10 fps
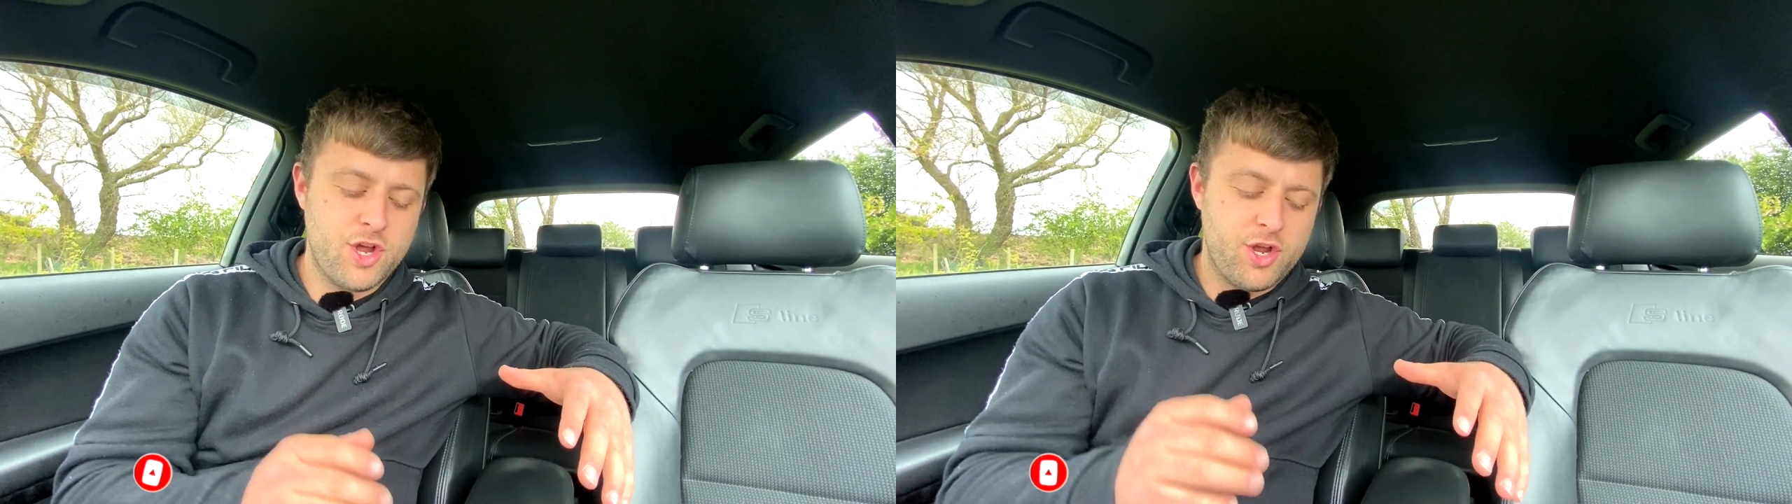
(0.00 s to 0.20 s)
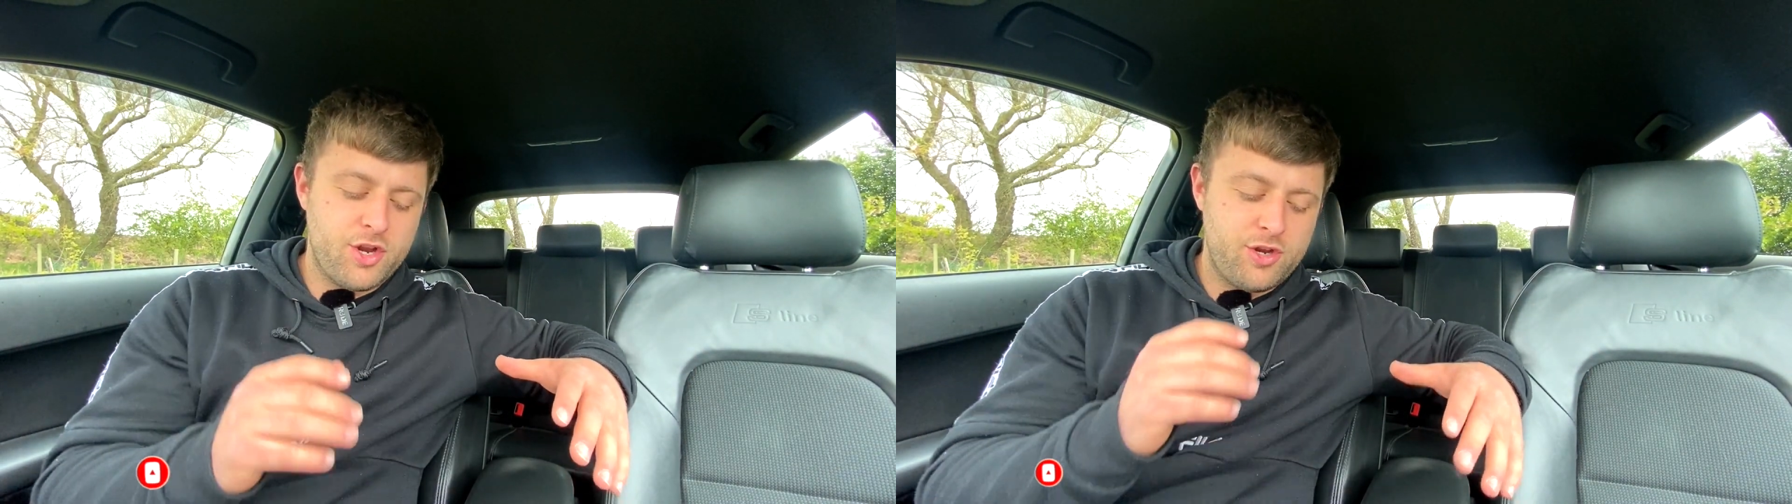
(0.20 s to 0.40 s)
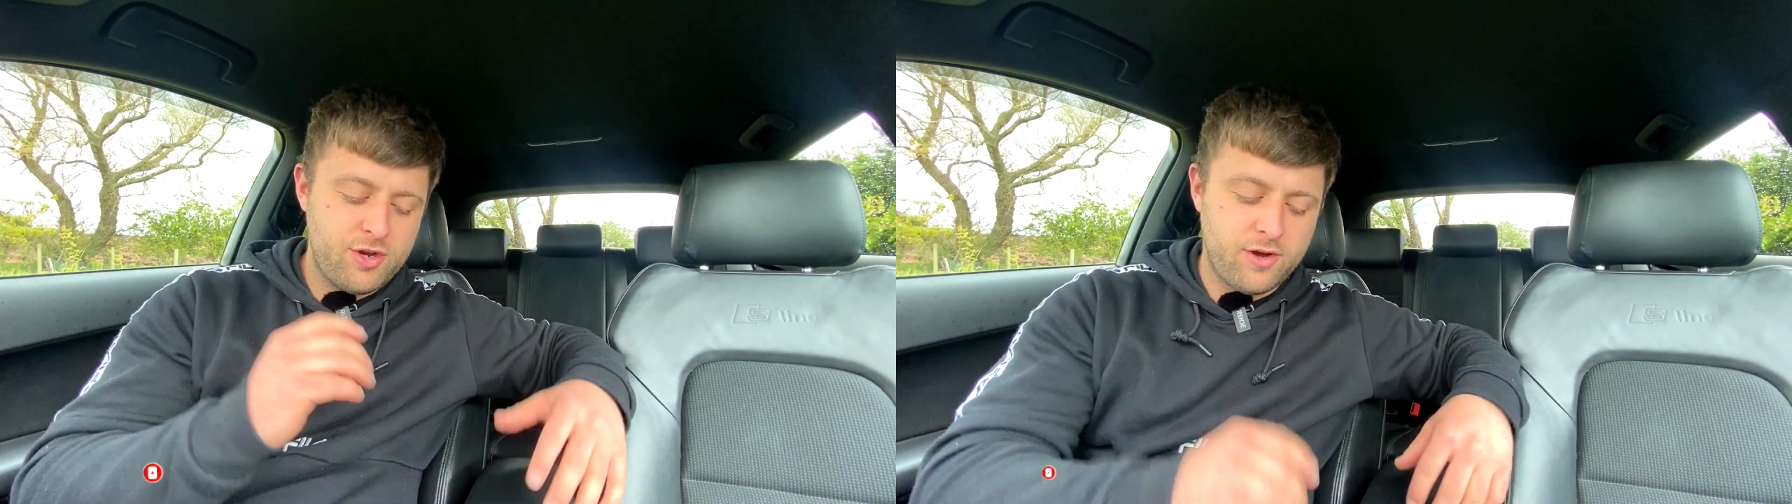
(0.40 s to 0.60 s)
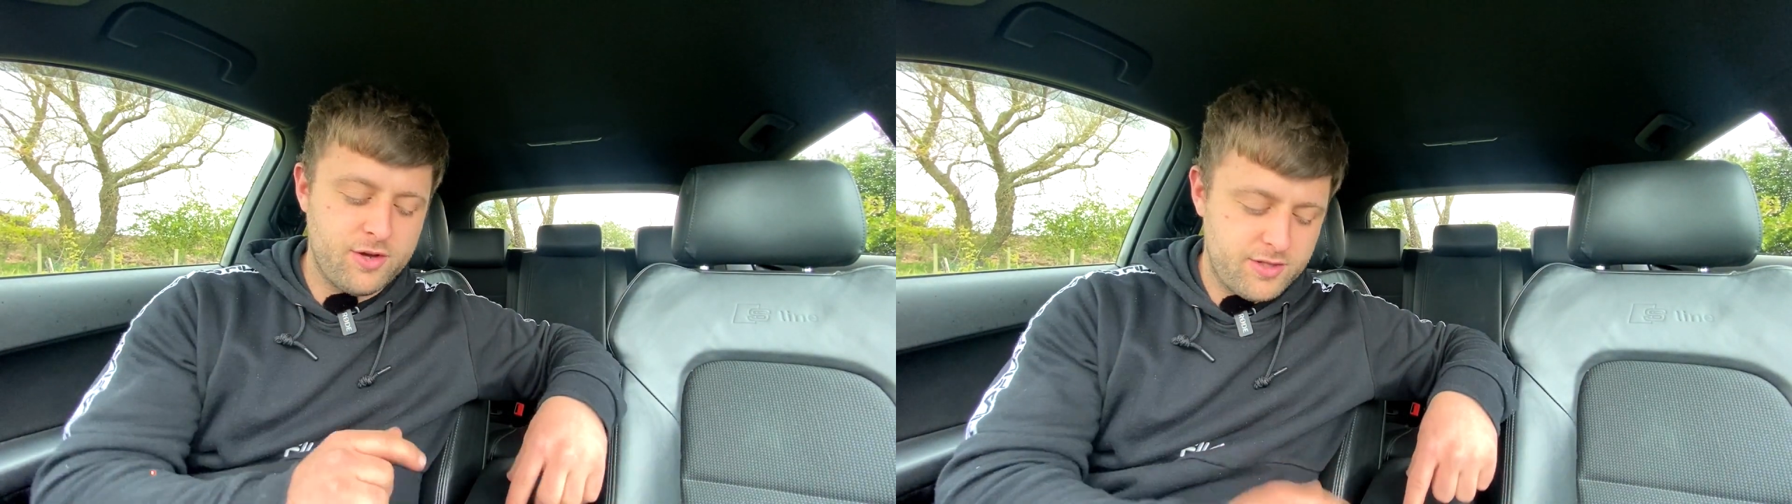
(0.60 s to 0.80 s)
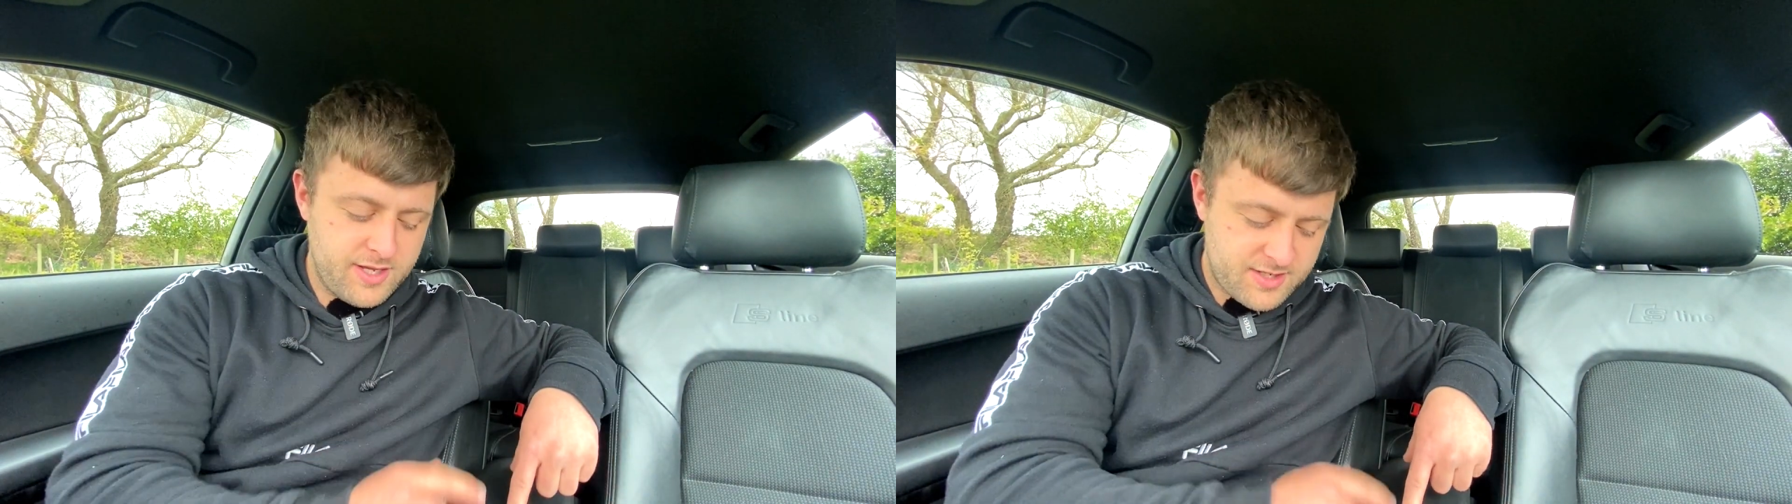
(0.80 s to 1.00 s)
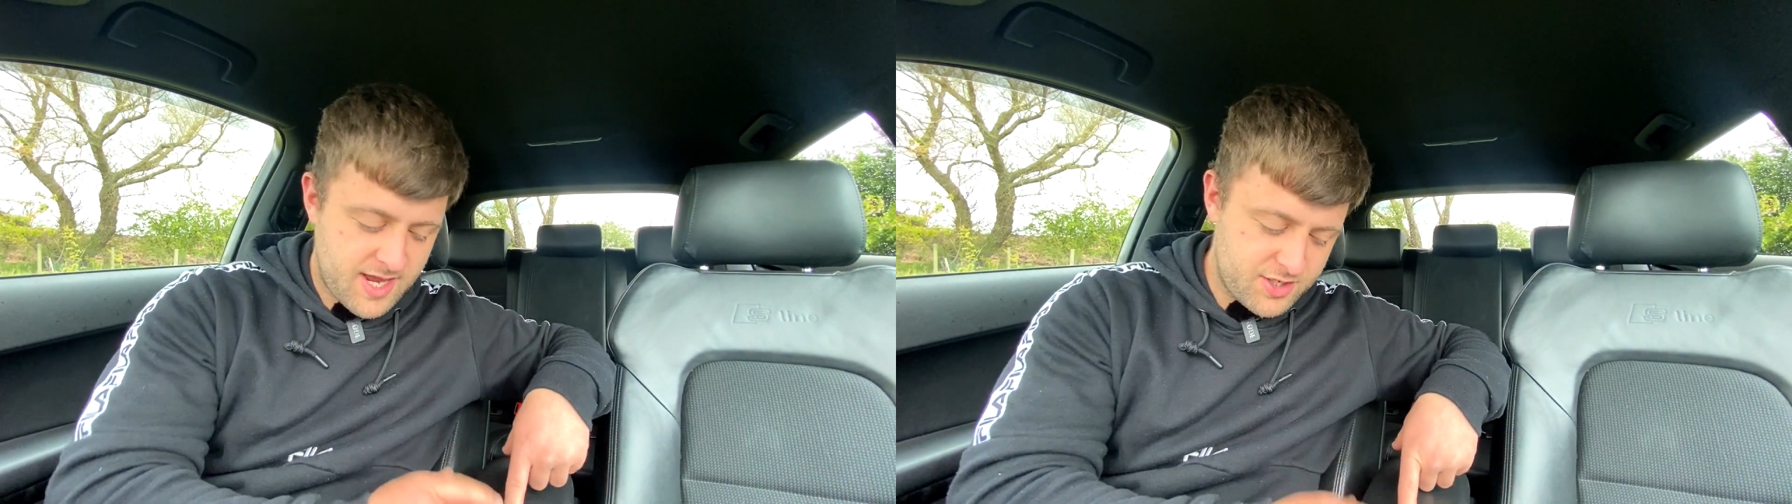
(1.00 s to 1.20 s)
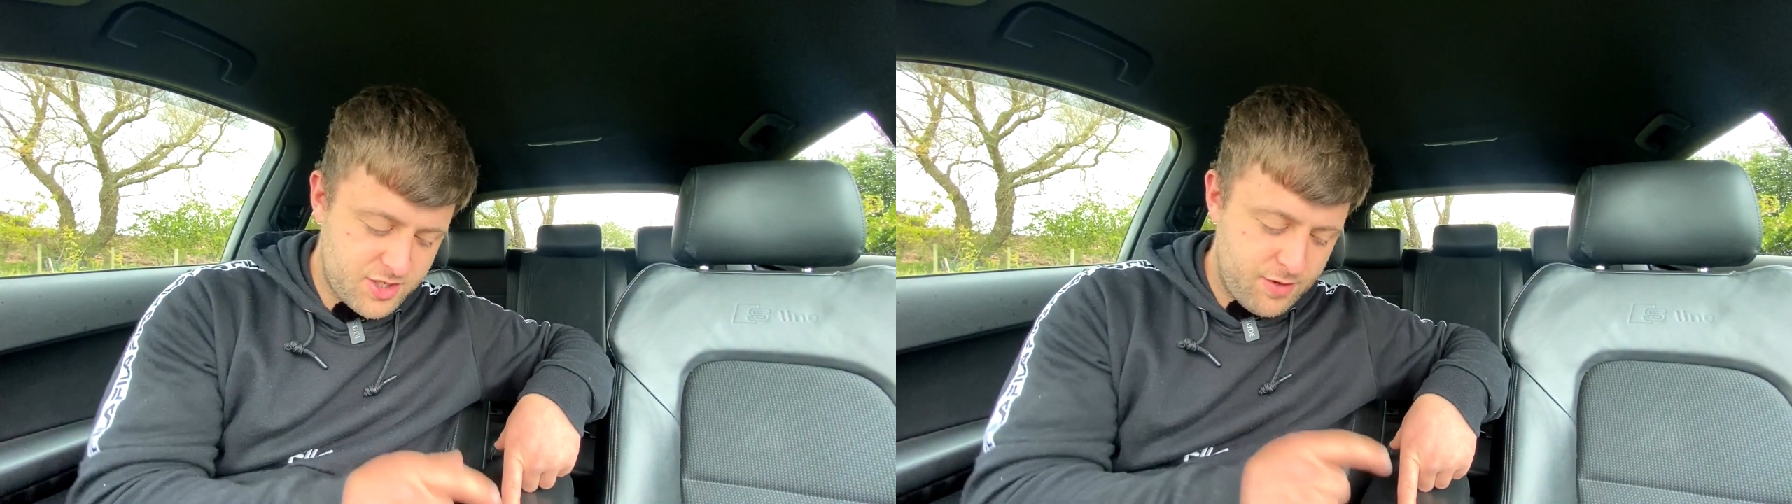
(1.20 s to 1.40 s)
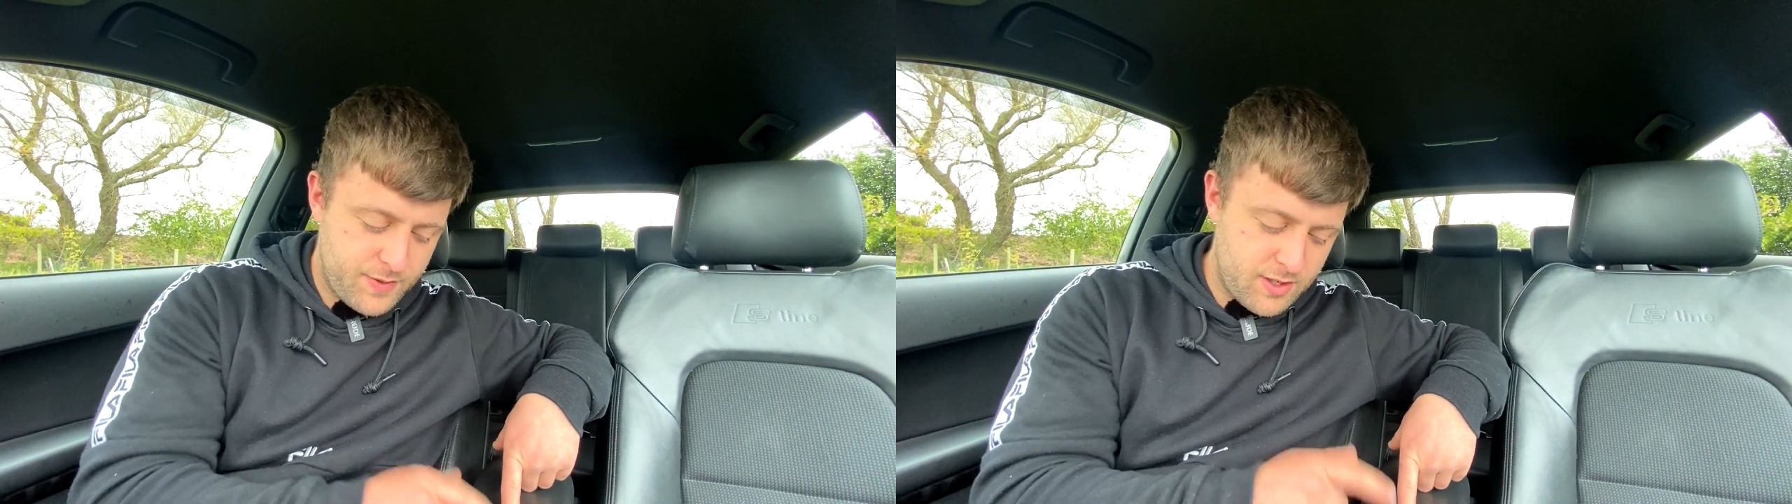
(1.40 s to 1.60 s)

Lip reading: not only is that a stupid